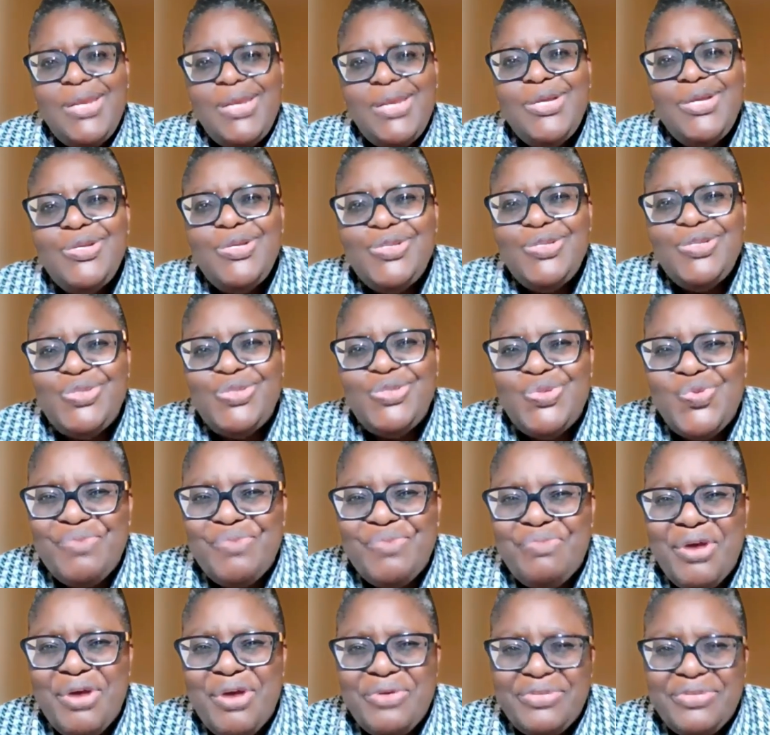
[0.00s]
Let us know
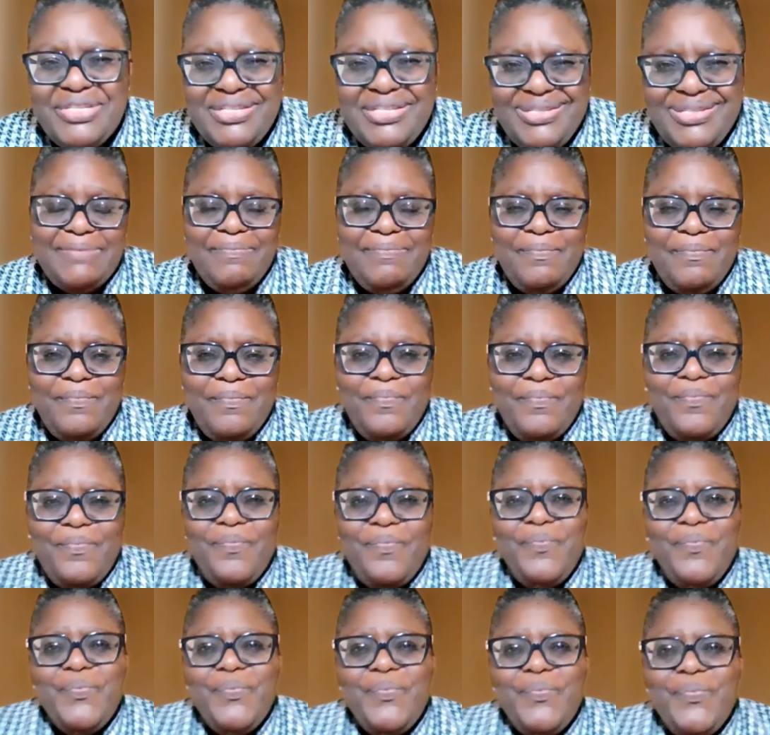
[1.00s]
about it.
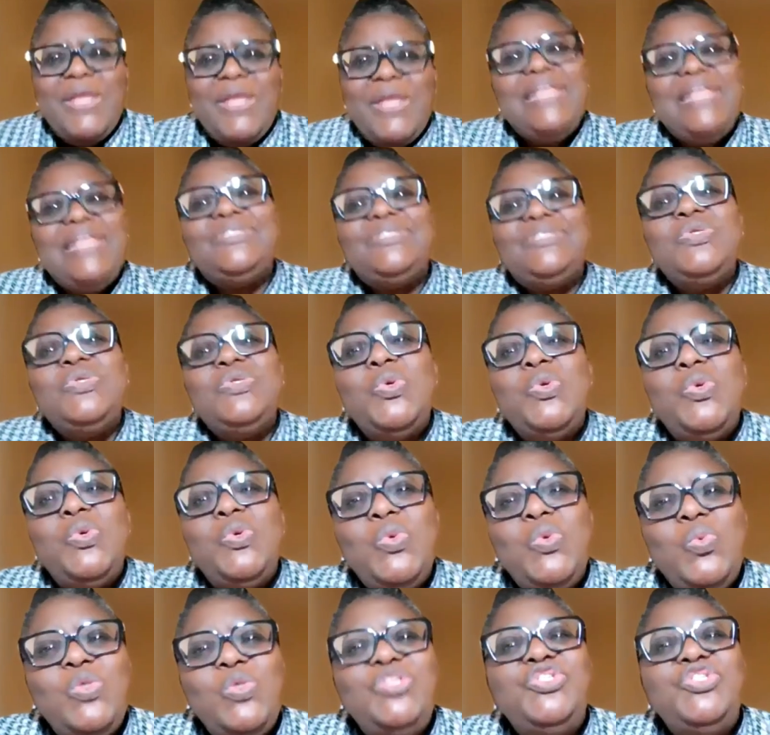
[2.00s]
Let's
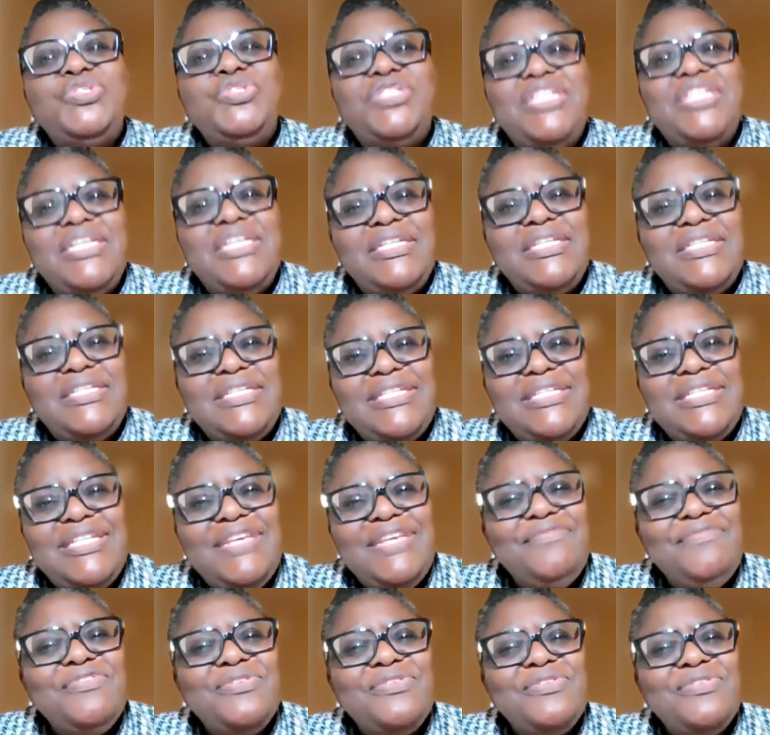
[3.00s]
know what you did.
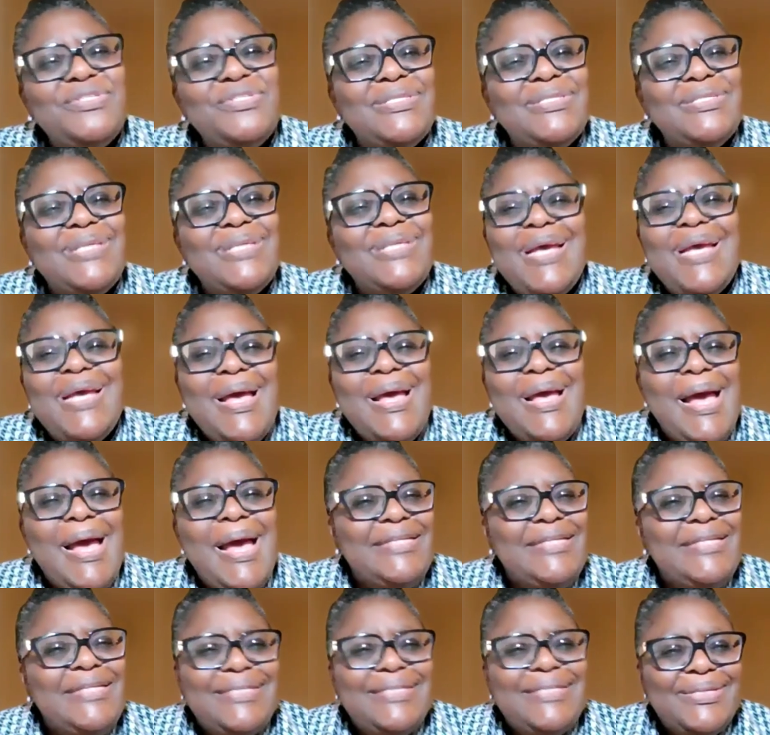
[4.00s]
Give us
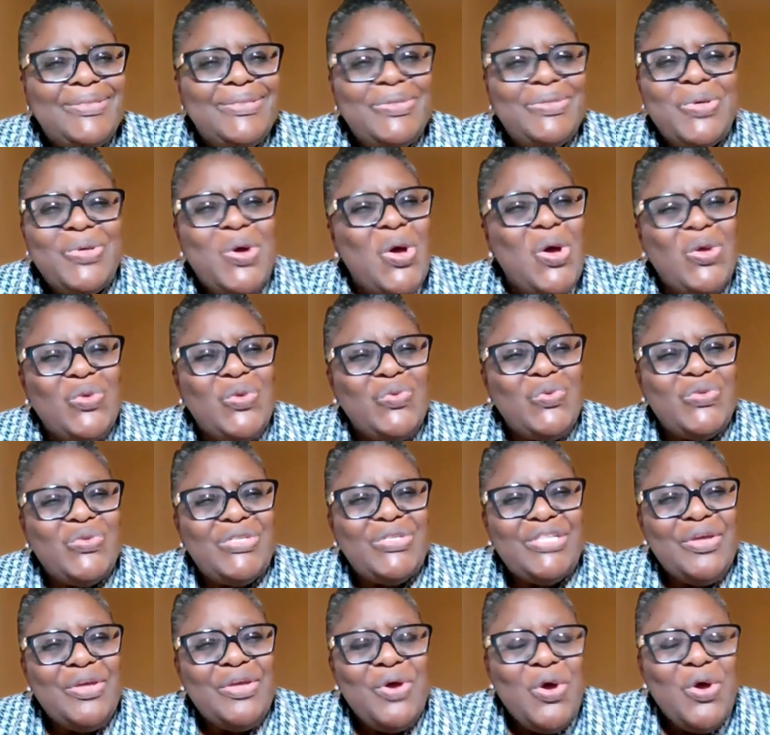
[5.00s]
ideas
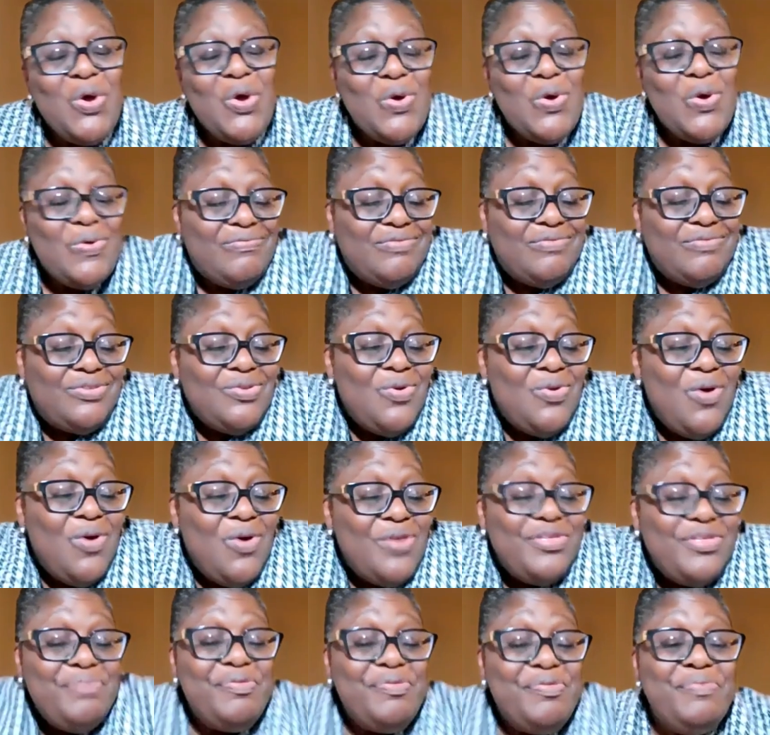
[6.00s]
so
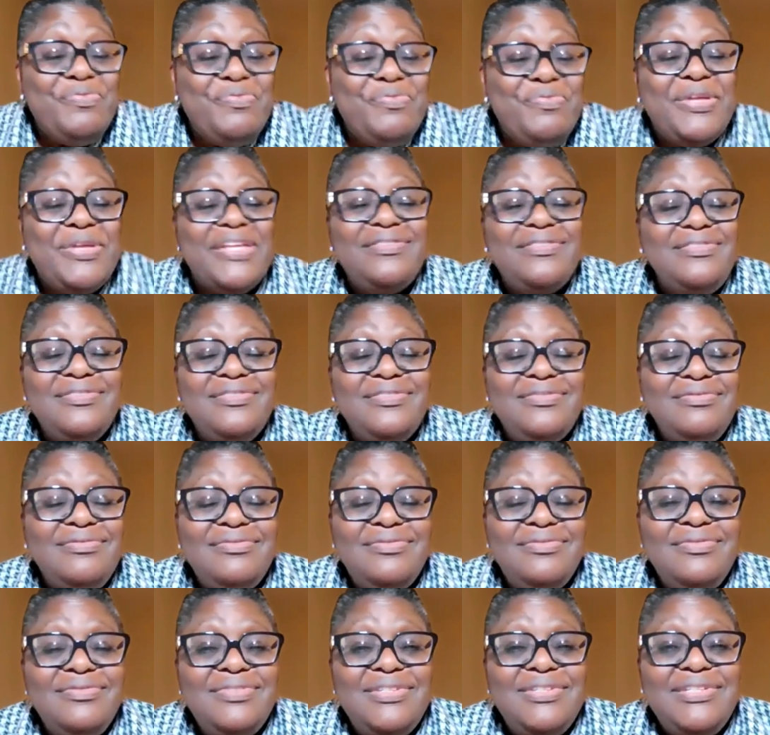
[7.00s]
other people can
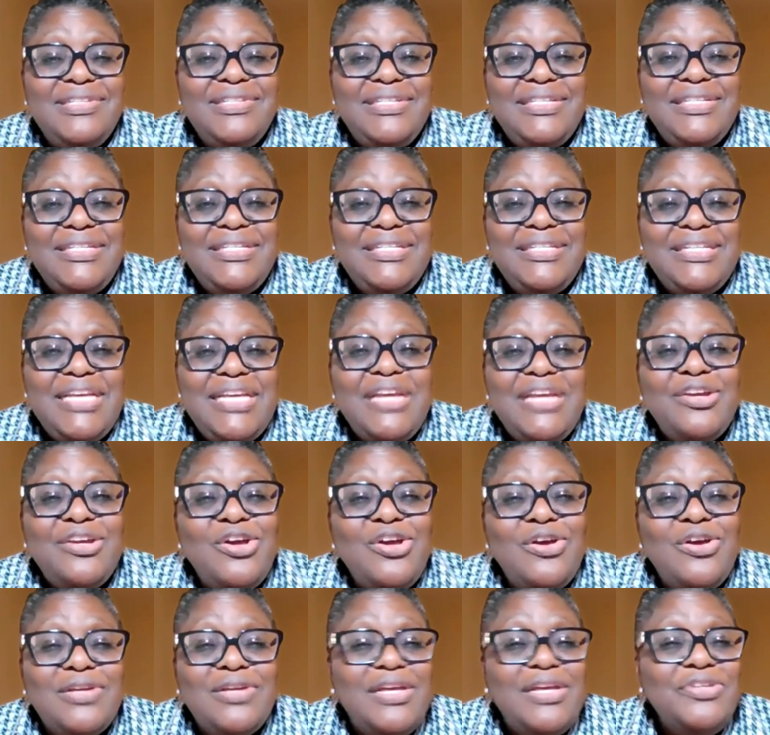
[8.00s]

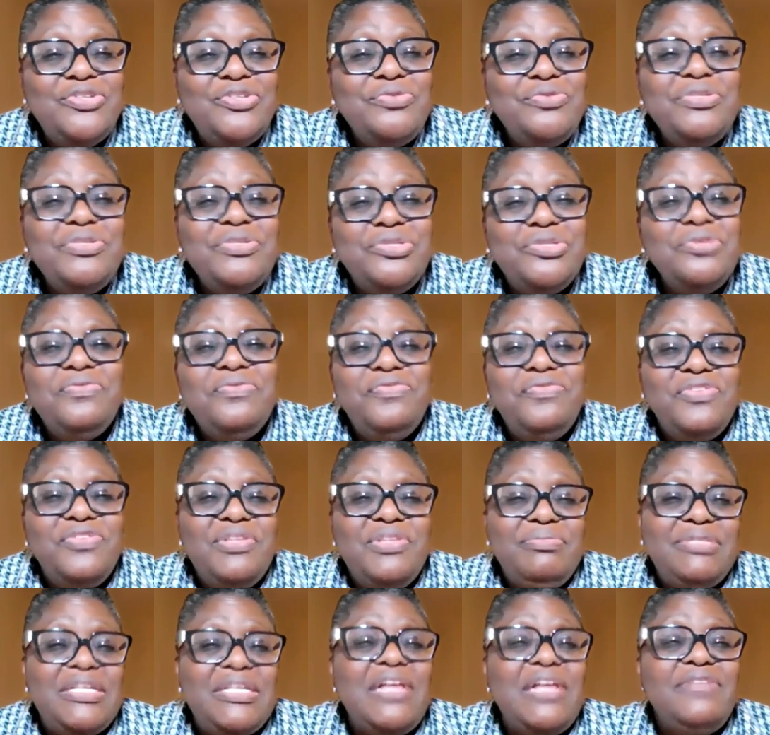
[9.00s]
do it too
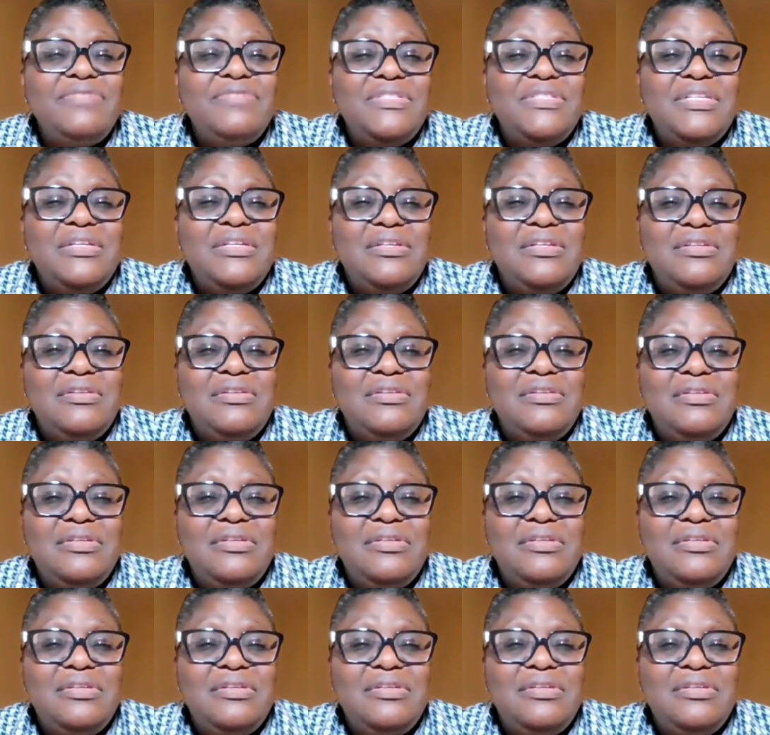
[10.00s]
for themselves.